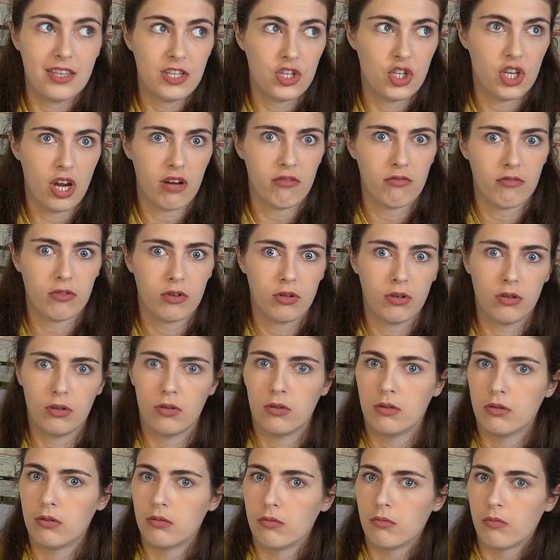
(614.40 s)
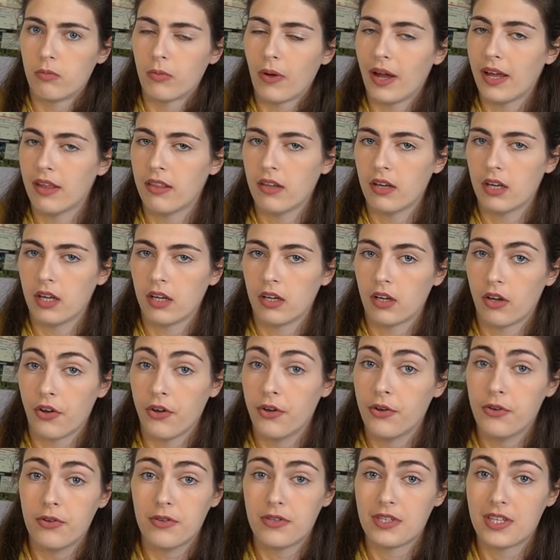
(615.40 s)
The general way that it
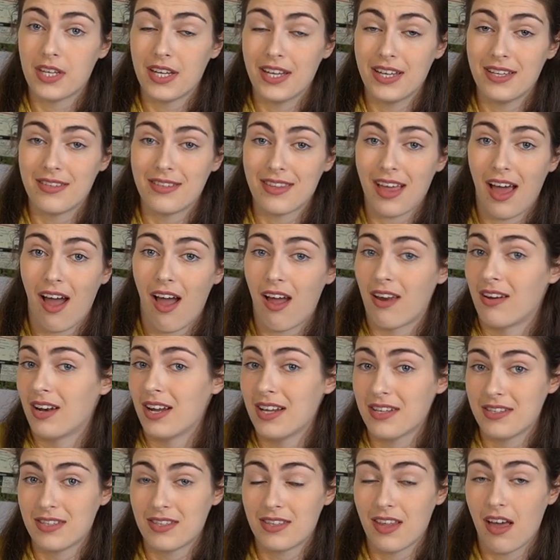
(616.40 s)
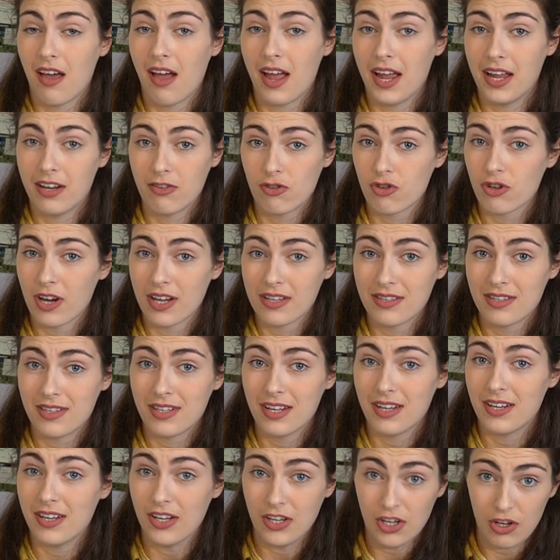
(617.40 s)
goes is that unless they're
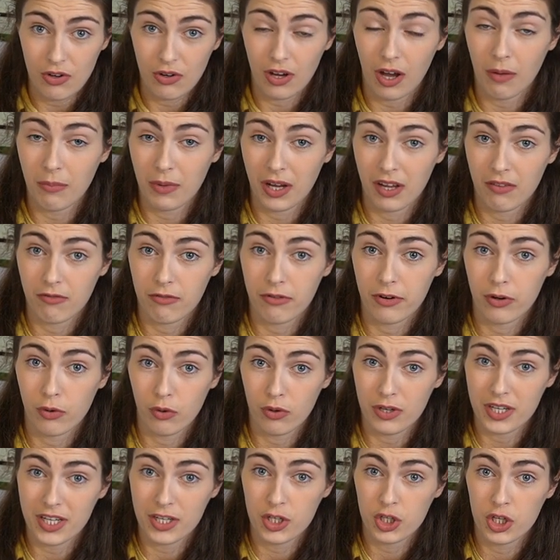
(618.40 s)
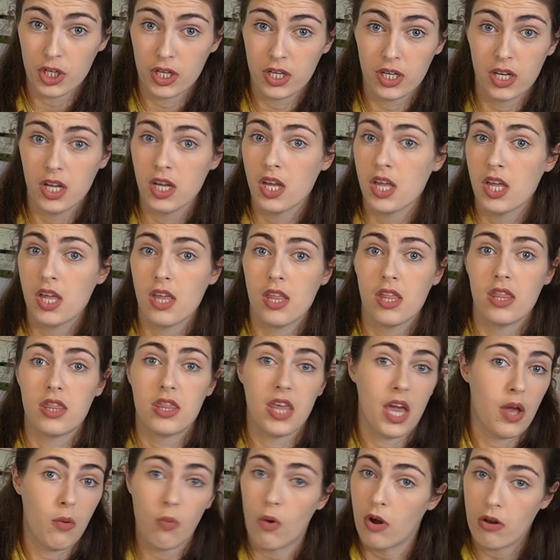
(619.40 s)
interested in you coming in for an audition,
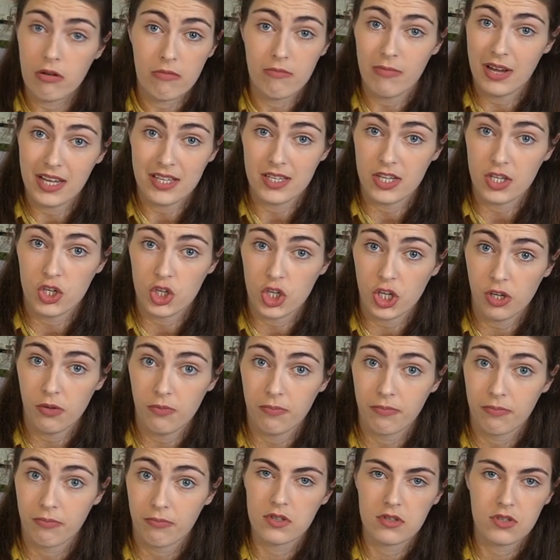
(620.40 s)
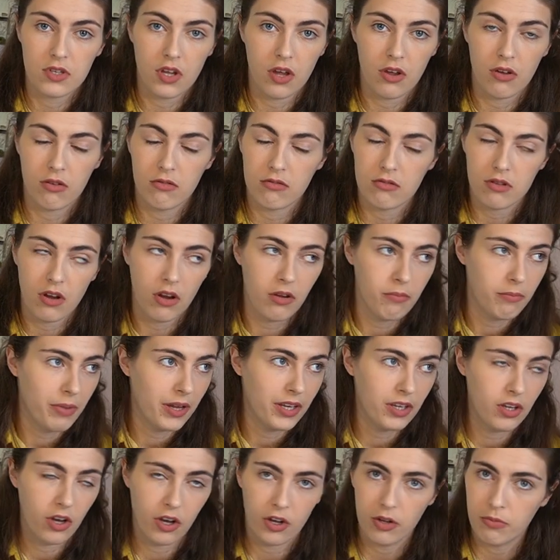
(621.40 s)
they won't message you. So don't
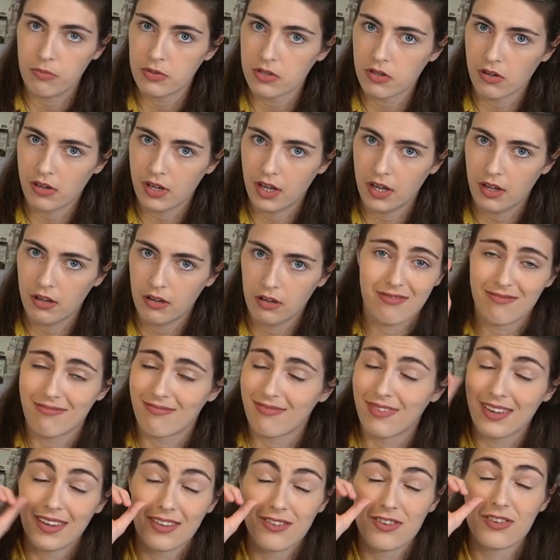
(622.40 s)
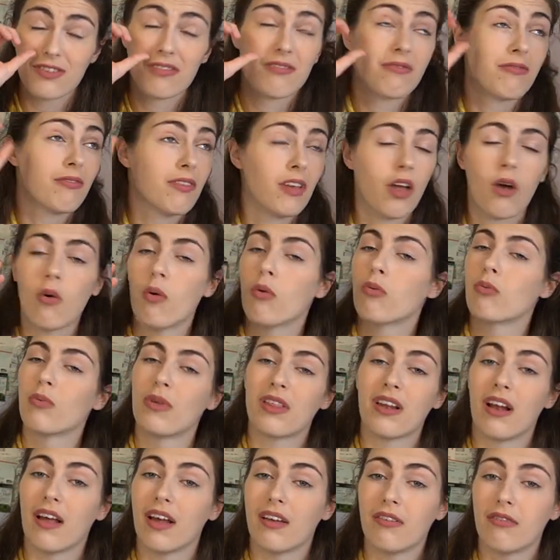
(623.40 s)
pin your hopes on it and just go on
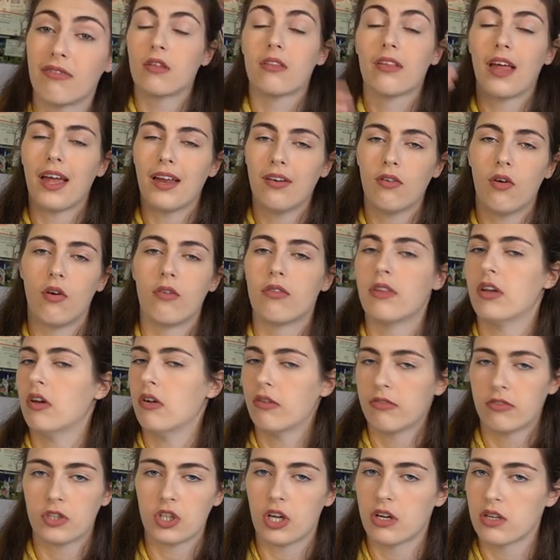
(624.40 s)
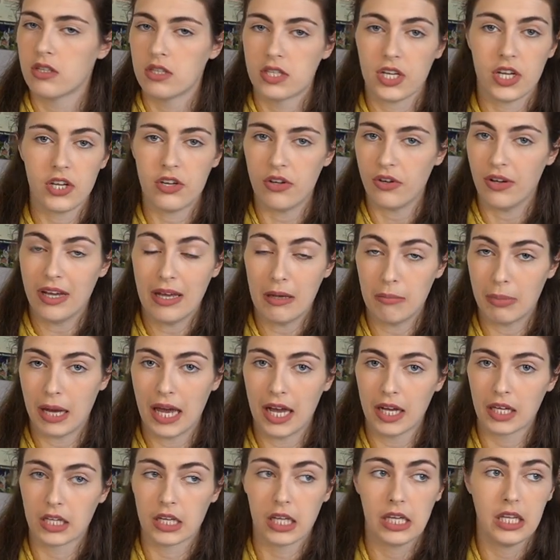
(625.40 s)
with life. Then on the off chance that you do hear
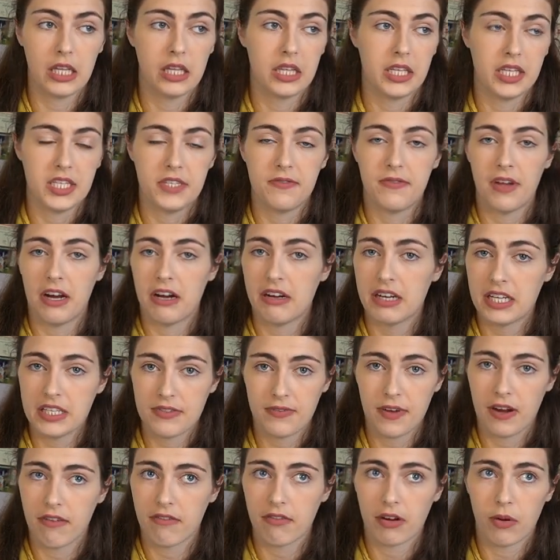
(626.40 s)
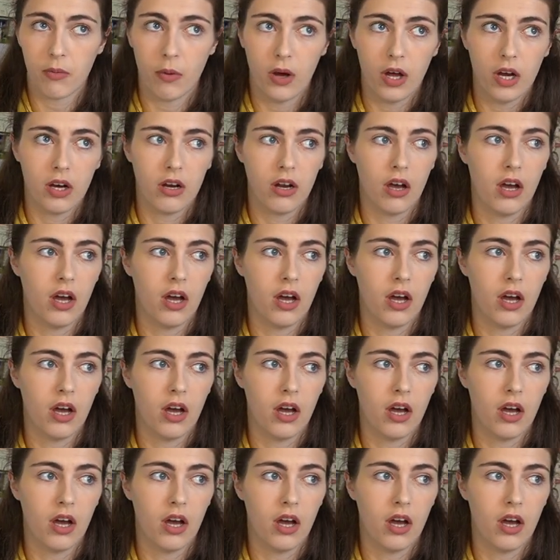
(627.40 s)
back, this varies for everyone.